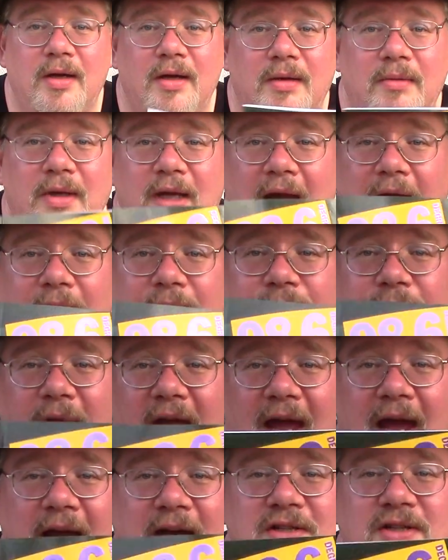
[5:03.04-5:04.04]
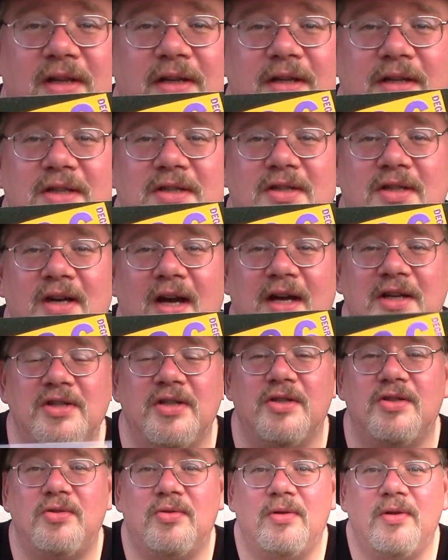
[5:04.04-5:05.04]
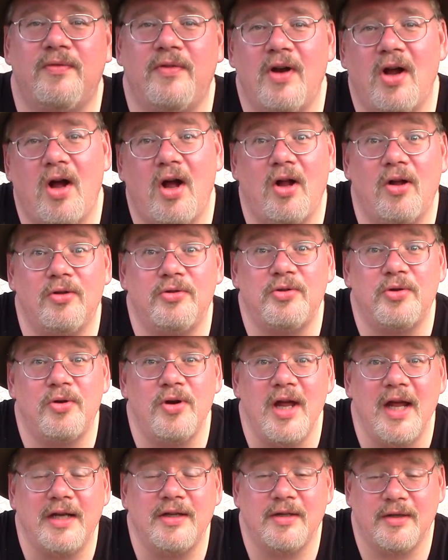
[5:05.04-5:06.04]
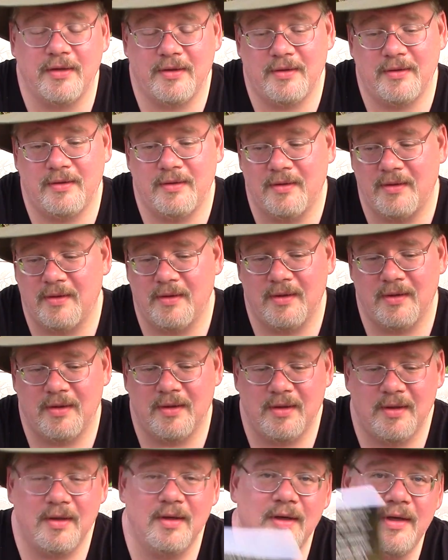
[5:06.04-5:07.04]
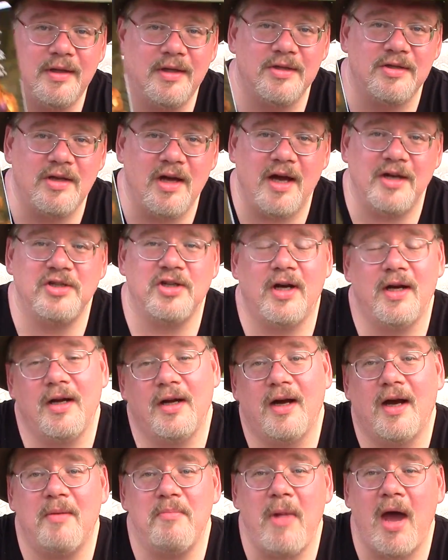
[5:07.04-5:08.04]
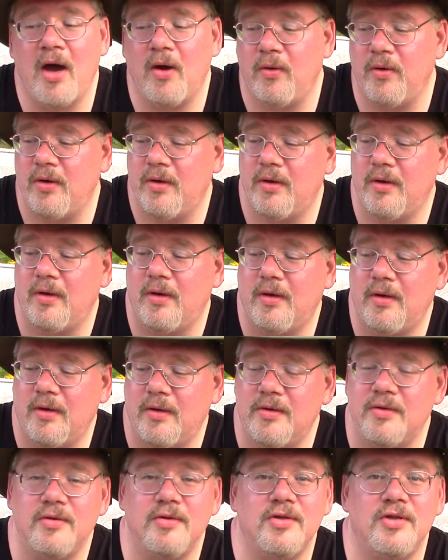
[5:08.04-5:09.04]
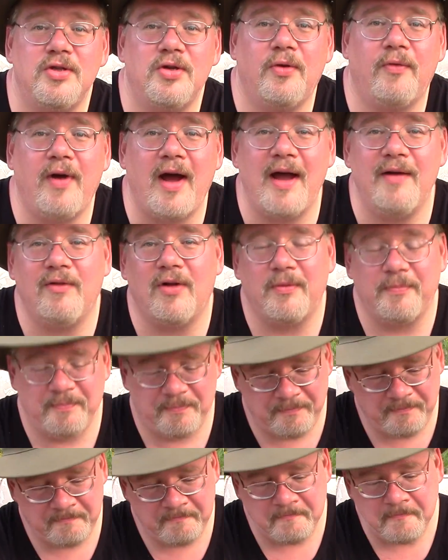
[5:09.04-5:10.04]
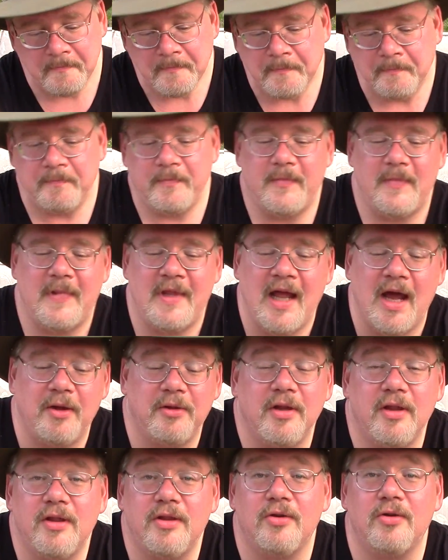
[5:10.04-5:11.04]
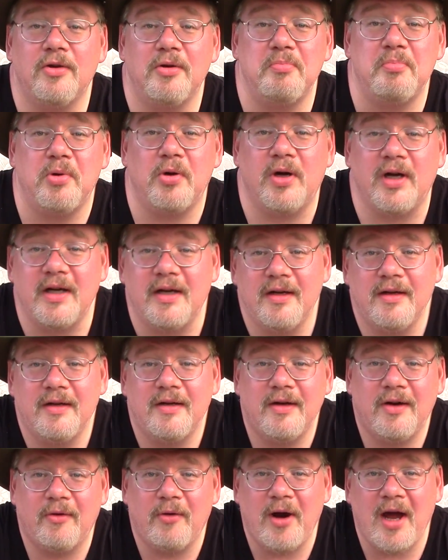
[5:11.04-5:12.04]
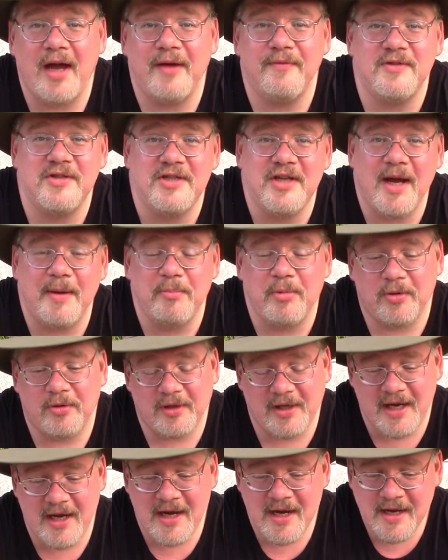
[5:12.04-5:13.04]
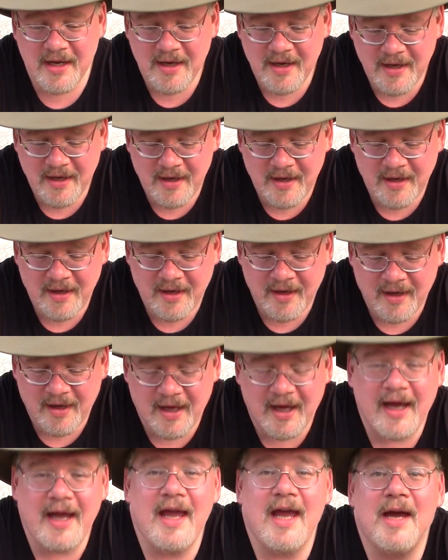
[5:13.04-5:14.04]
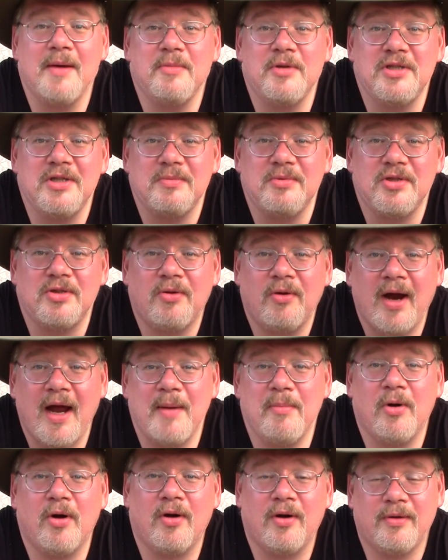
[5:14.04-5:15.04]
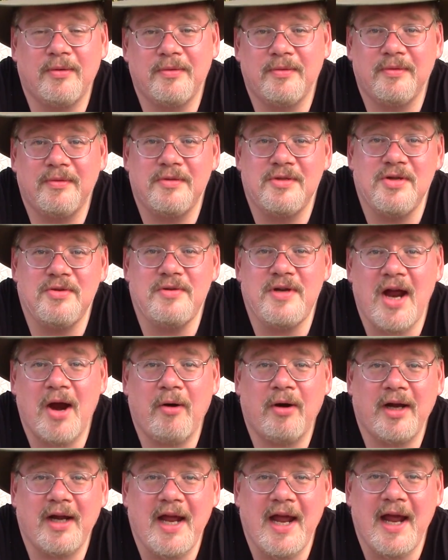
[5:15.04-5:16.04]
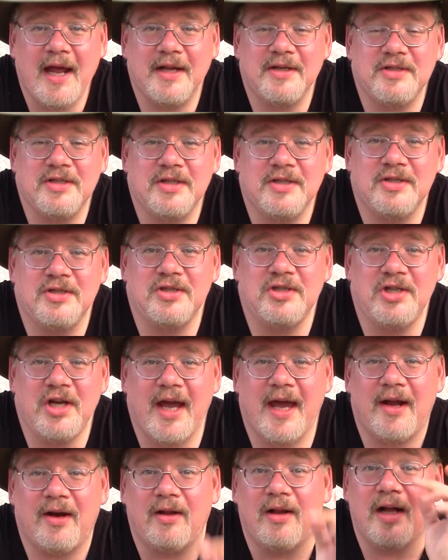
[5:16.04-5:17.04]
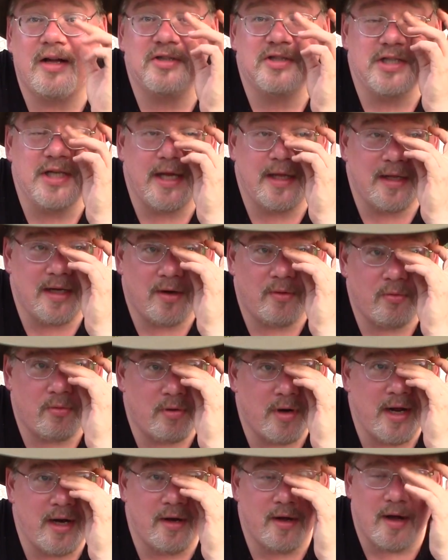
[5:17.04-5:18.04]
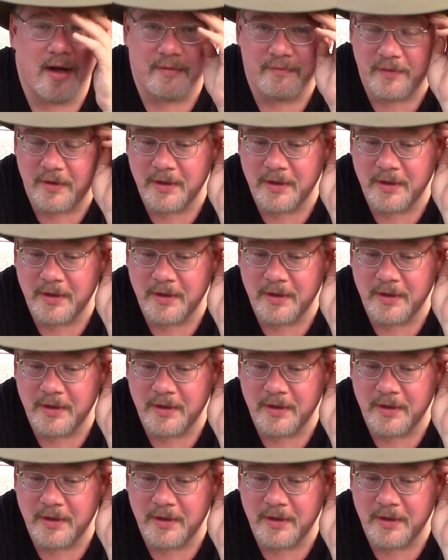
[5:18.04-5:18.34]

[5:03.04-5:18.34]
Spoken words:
Yeah, excellent discussion, sort of an alternate discussion about survival. Now, the third book arrived separately. I am a subscriber to Derek Hansen's channel. I'll say that right off.